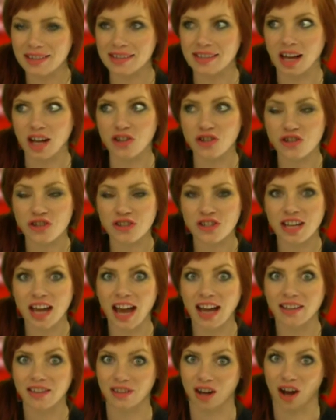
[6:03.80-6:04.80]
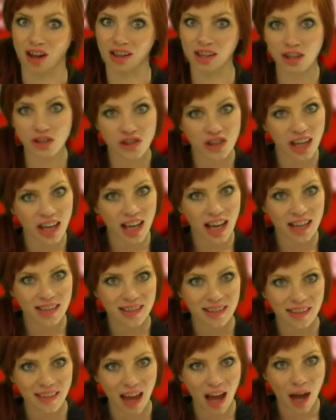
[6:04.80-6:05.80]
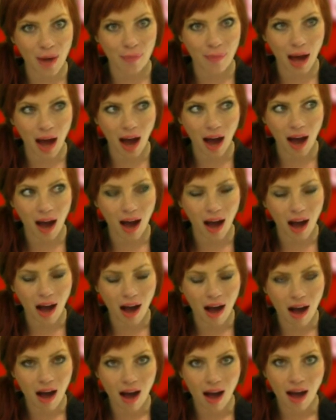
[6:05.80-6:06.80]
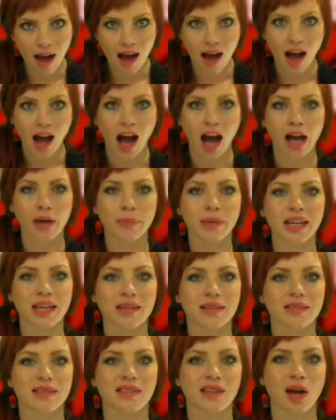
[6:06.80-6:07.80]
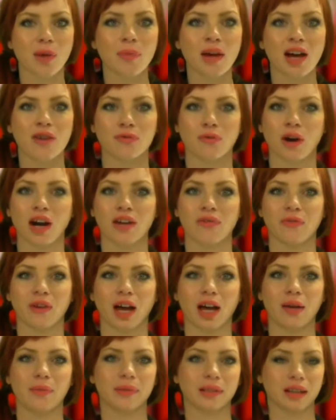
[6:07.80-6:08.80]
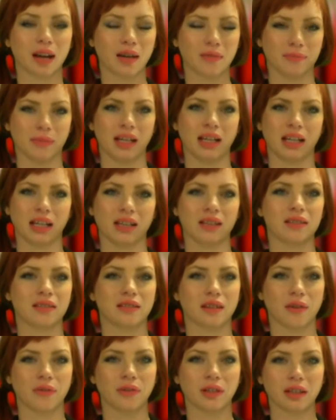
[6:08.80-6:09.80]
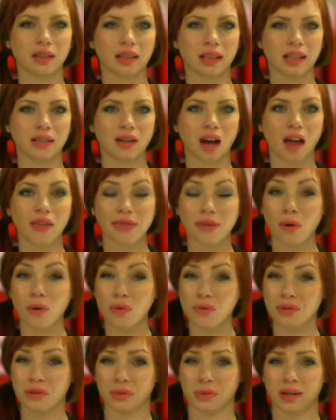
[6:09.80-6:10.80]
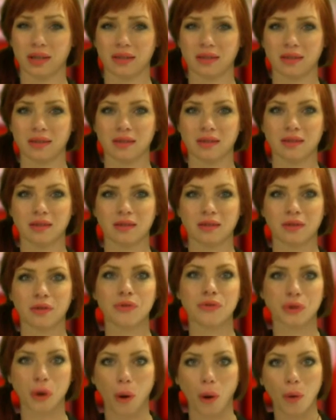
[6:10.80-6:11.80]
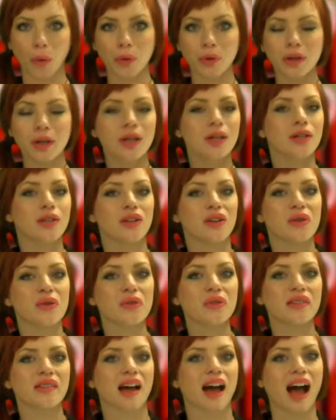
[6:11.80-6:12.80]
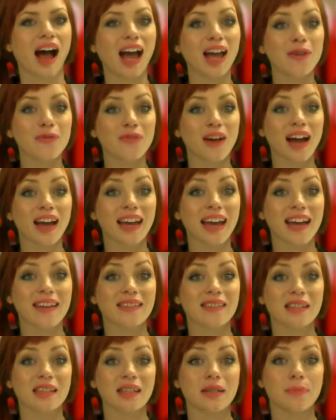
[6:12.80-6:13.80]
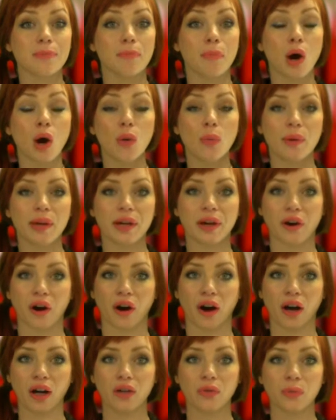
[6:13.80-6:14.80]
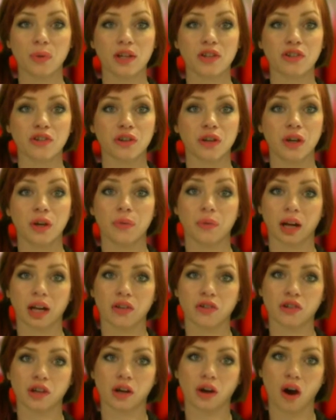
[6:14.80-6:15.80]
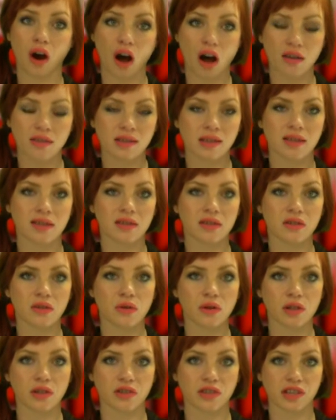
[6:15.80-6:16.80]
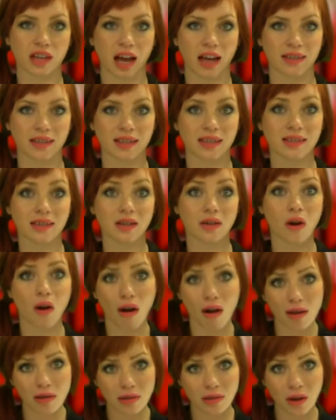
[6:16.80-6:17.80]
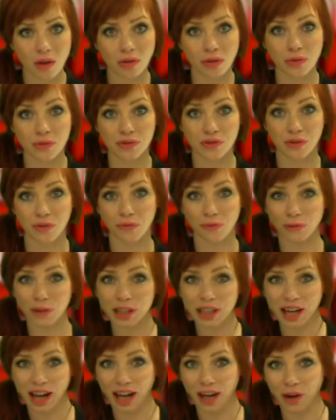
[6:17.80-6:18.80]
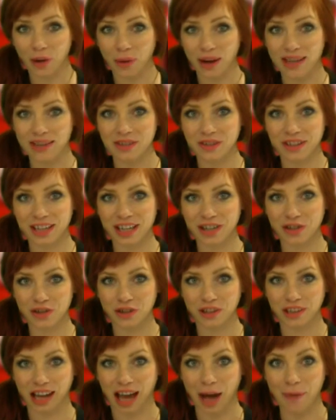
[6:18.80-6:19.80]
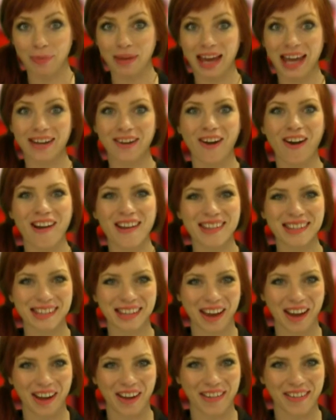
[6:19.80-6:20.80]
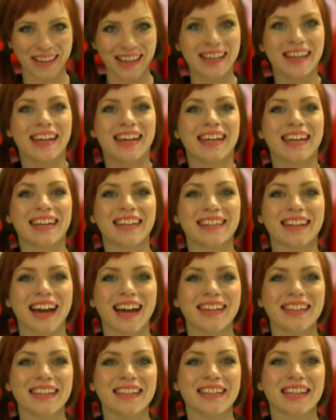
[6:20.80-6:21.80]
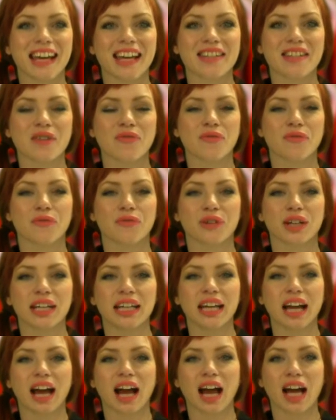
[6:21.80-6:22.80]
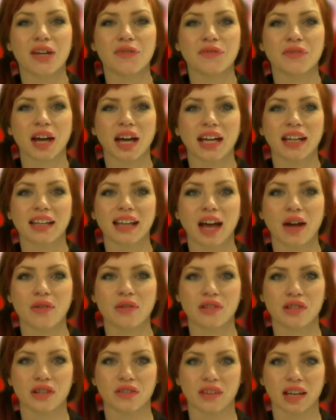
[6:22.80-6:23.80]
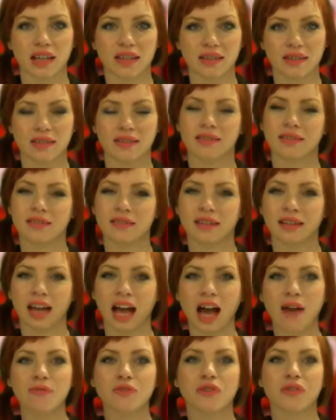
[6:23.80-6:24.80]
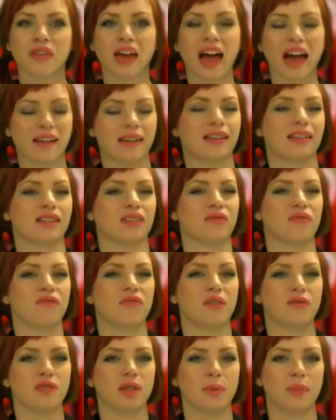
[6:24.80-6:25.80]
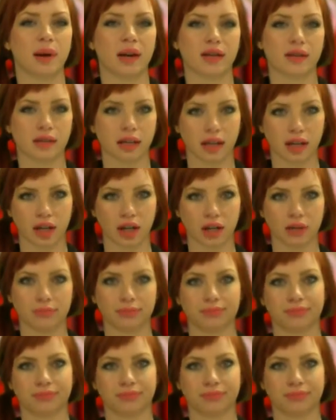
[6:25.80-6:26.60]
such technology into them? I mean, some have Wi-Fi, but not many. Definitely not the older ones. So, use the Eyefi SD Mobi card, which range in cost and storage sizes, and also use the free iOS or Android app, and also get 90 days of free Eyefi cloud service. After that, it's 50 bucks a year.